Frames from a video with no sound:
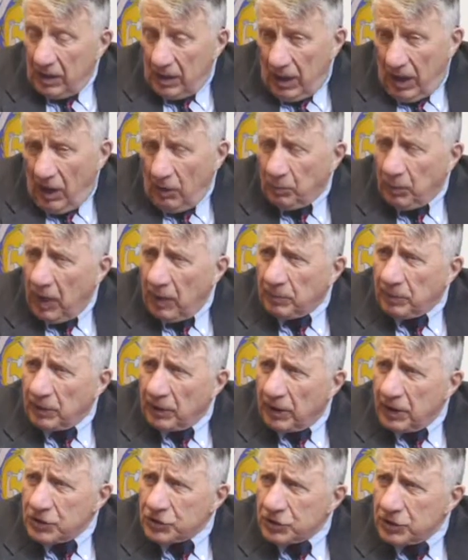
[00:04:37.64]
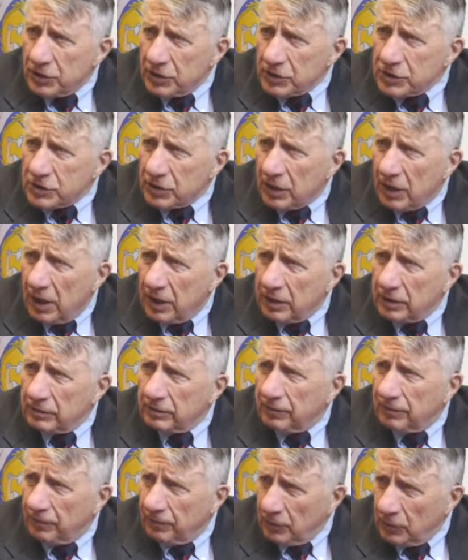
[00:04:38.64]
Our population is kind
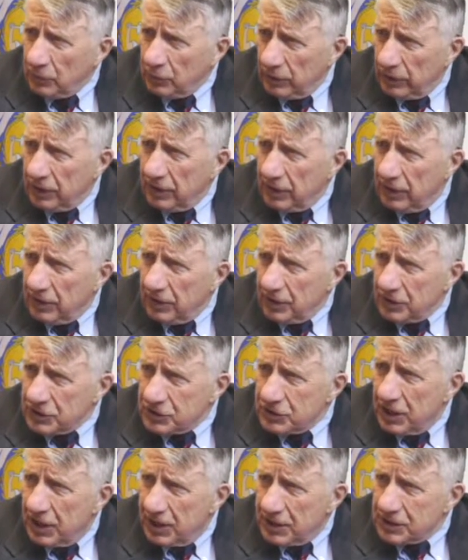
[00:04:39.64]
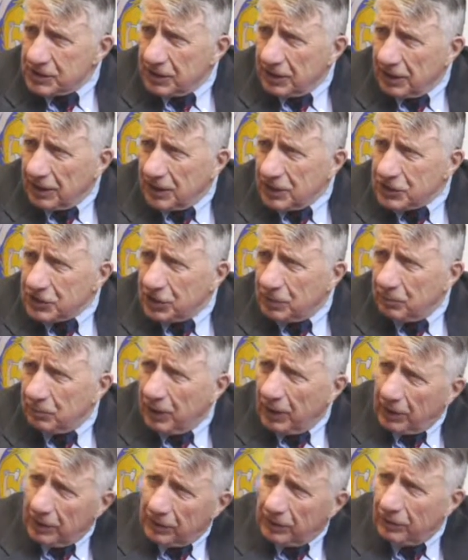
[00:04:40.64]
of fluid these days, at least
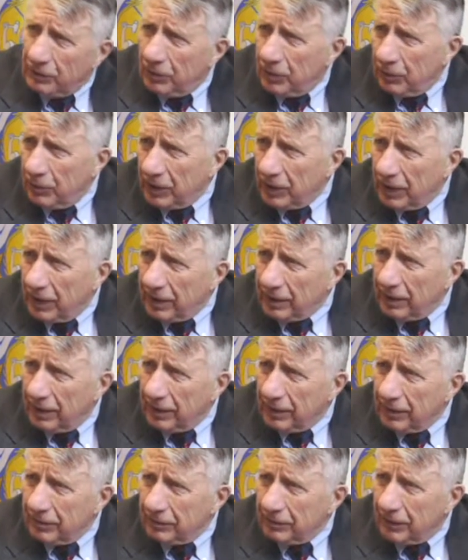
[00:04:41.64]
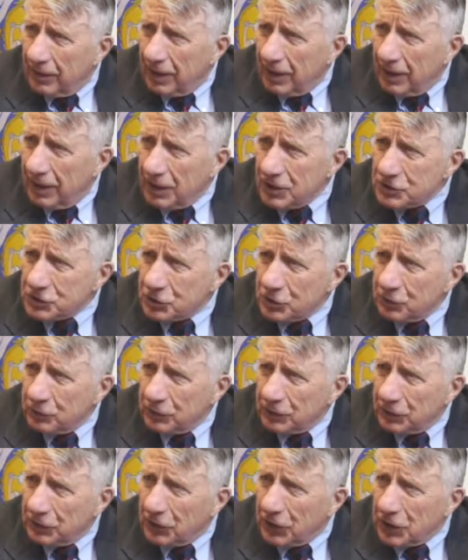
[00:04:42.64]
compared to when I got out of high
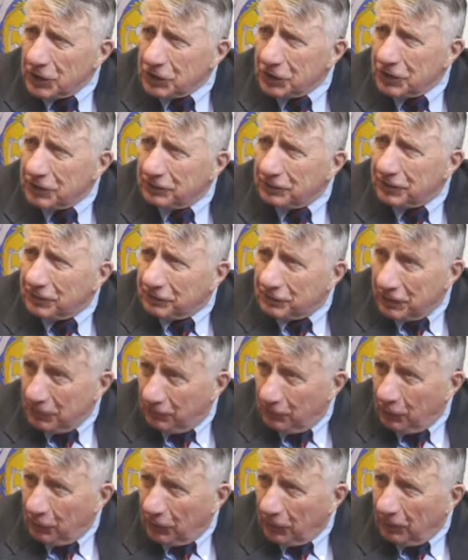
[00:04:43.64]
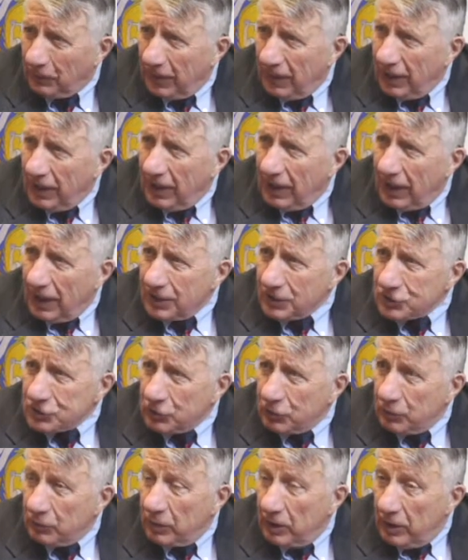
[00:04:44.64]
school in 1954. And
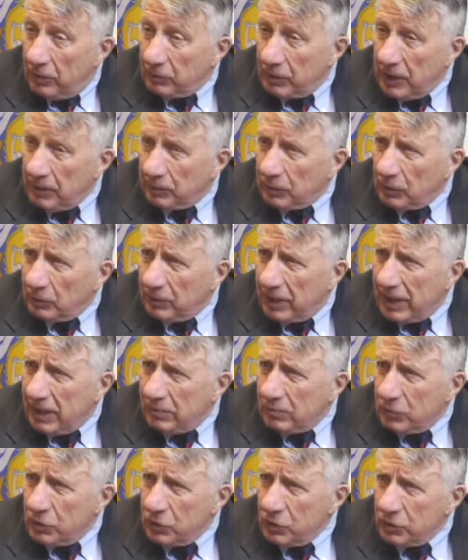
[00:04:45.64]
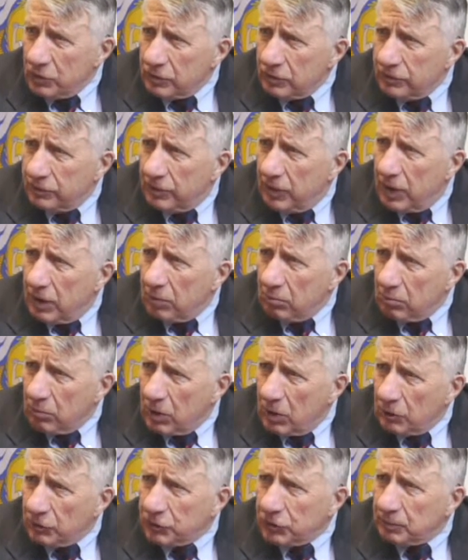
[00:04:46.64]
so people may move
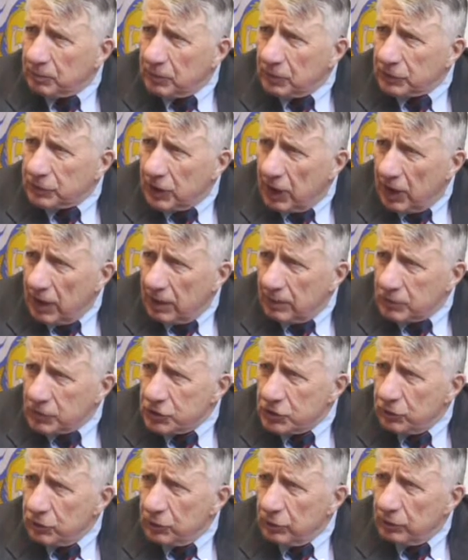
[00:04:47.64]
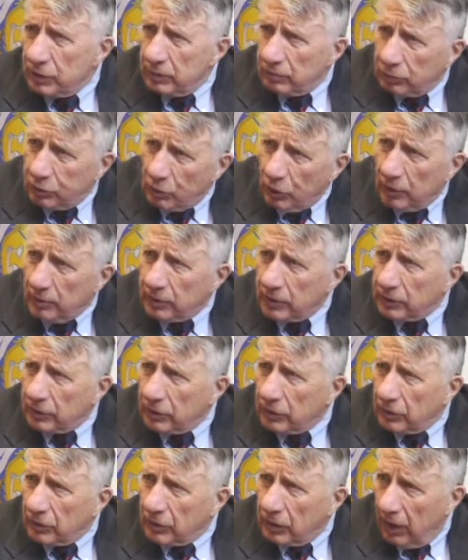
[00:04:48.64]
multiple times due to employment
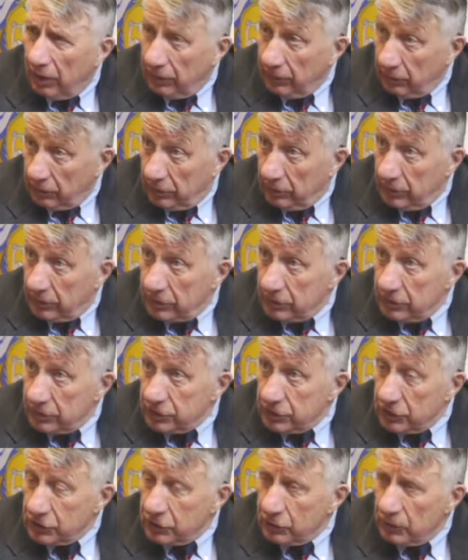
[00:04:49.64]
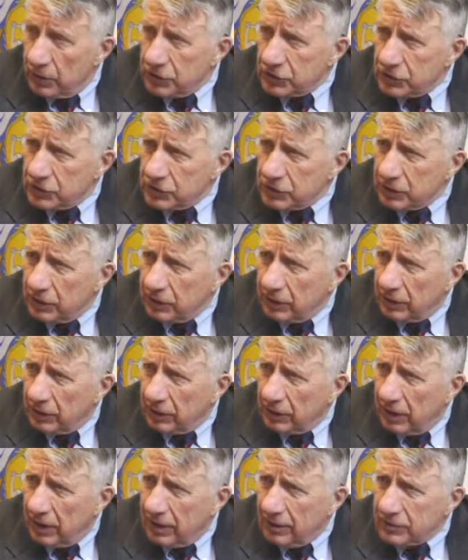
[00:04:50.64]
or other situations in their
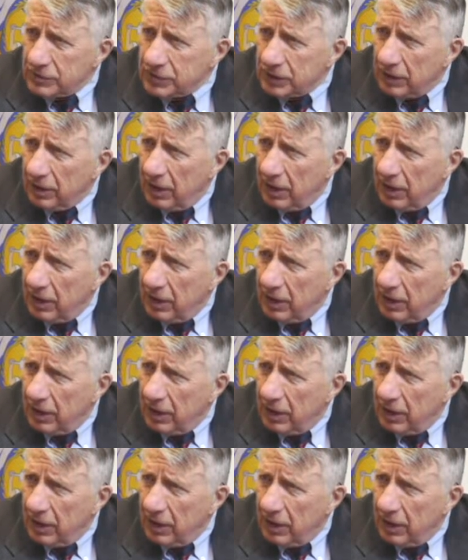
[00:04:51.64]
lives.